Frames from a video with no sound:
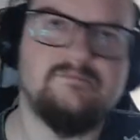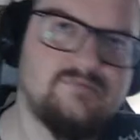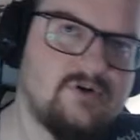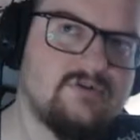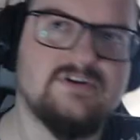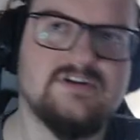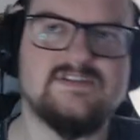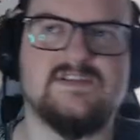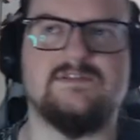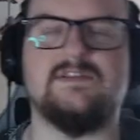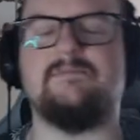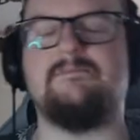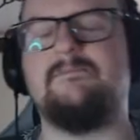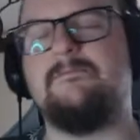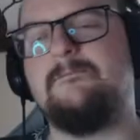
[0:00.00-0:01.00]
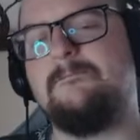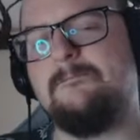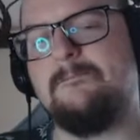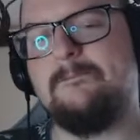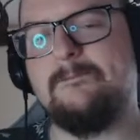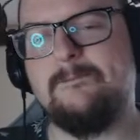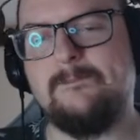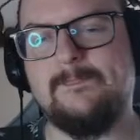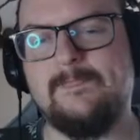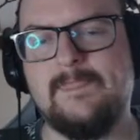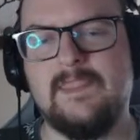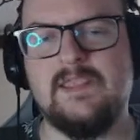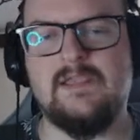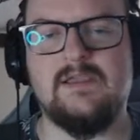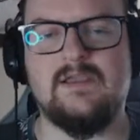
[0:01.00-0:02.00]
progress on them.
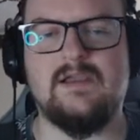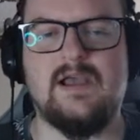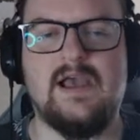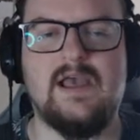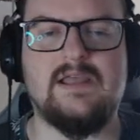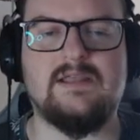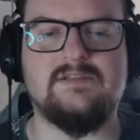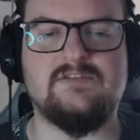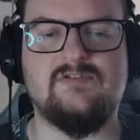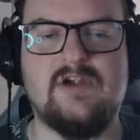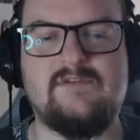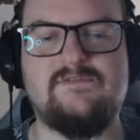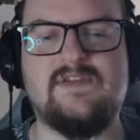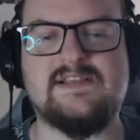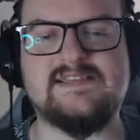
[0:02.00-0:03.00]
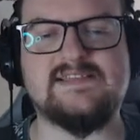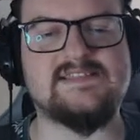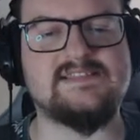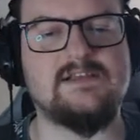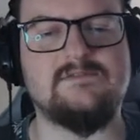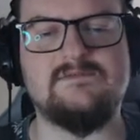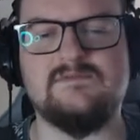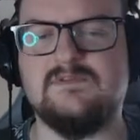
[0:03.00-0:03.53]
And graphics is